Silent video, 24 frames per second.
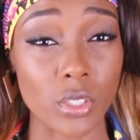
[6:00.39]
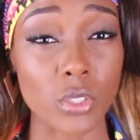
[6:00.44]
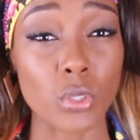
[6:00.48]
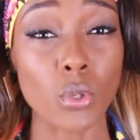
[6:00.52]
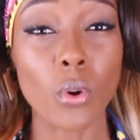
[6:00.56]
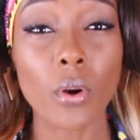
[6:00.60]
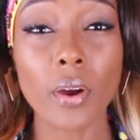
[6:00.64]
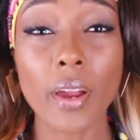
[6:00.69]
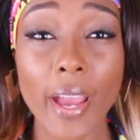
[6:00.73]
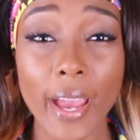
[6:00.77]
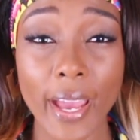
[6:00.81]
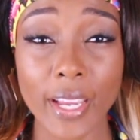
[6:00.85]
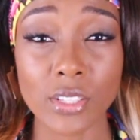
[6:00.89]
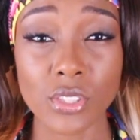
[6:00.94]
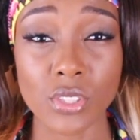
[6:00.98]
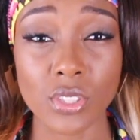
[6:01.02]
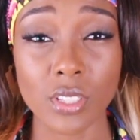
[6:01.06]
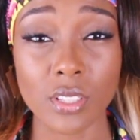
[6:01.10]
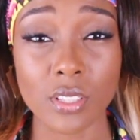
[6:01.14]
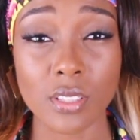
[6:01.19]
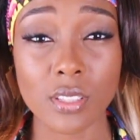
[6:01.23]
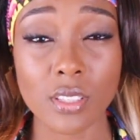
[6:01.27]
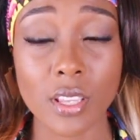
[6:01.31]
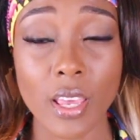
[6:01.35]
your
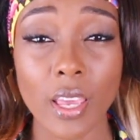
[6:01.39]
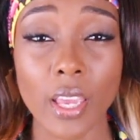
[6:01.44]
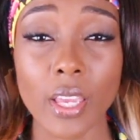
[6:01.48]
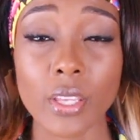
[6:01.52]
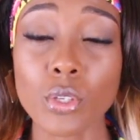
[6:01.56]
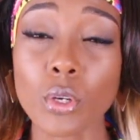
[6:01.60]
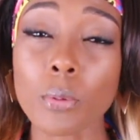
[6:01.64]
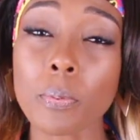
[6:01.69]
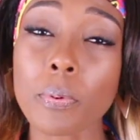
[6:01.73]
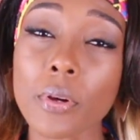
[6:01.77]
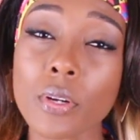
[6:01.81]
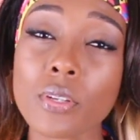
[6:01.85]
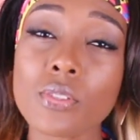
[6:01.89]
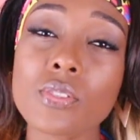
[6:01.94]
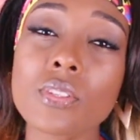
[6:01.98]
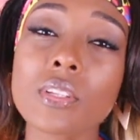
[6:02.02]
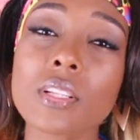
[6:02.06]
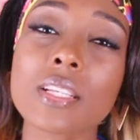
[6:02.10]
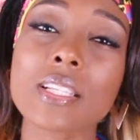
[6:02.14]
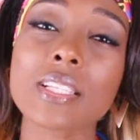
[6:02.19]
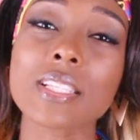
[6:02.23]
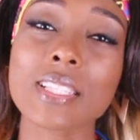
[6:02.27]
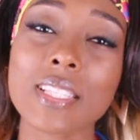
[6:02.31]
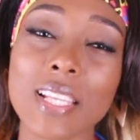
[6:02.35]
actions, and your personal
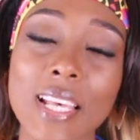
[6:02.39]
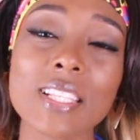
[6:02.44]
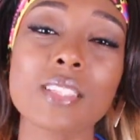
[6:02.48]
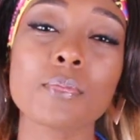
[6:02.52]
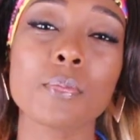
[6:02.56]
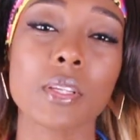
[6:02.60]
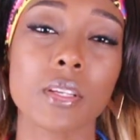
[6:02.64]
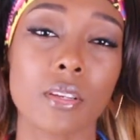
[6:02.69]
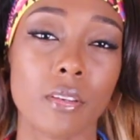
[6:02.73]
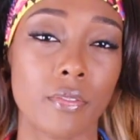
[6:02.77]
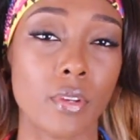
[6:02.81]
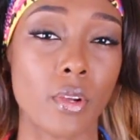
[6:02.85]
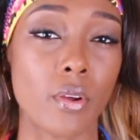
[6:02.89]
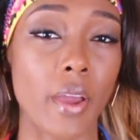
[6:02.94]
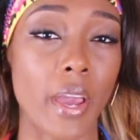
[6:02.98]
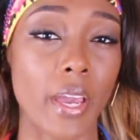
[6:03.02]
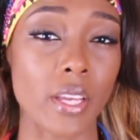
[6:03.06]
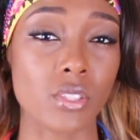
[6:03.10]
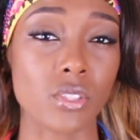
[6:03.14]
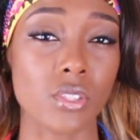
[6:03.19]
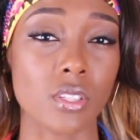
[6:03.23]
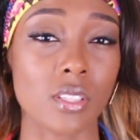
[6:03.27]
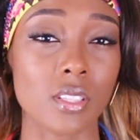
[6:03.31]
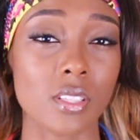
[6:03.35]
assessment of your
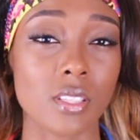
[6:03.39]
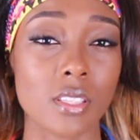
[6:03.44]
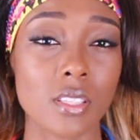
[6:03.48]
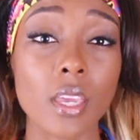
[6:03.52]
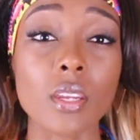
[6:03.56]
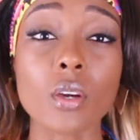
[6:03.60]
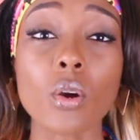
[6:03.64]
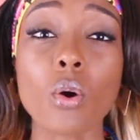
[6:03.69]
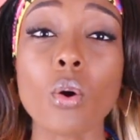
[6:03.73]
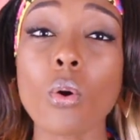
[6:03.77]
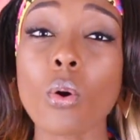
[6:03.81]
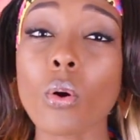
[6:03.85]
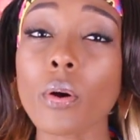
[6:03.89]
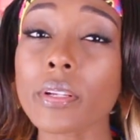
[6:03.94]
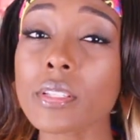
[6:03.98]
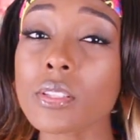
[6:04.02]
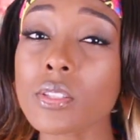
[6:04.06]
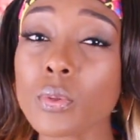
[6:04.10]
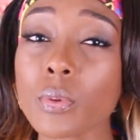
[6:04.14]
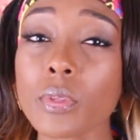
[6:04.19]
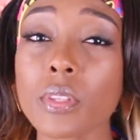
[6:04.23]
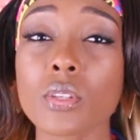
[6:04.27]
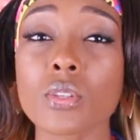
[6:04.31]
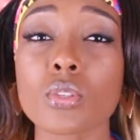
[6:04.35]
actions in accordance
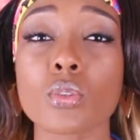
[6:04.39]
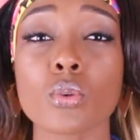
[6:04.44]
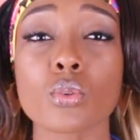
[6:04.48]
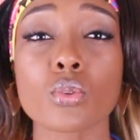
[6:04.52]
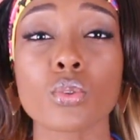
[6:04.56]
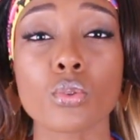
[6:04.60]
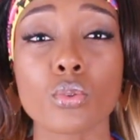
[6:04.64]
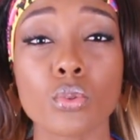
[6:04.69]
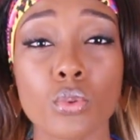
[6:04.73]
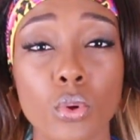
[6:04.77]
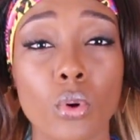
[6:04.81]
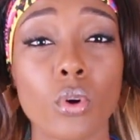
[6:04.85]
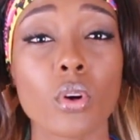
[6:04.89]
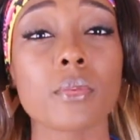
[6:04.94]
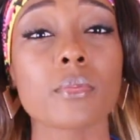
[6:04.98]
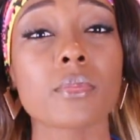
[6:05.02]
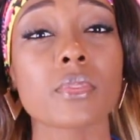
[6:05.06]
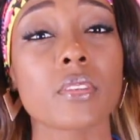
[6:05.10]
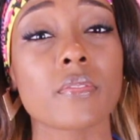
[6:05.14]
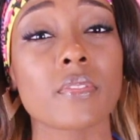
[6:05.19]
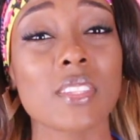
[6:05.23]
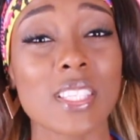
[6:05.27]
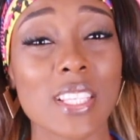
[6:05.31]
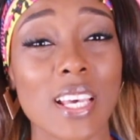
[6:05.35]
with the social norms
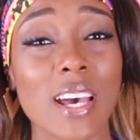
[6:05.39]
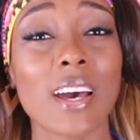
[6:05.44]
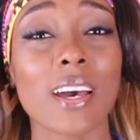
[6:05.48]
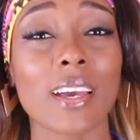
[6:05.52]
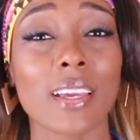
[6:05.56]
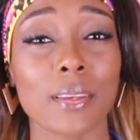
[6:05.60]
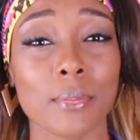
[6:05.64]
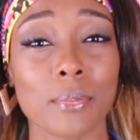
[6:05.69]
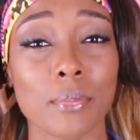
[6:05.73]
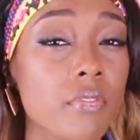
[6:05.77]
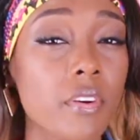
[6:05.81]
of the time.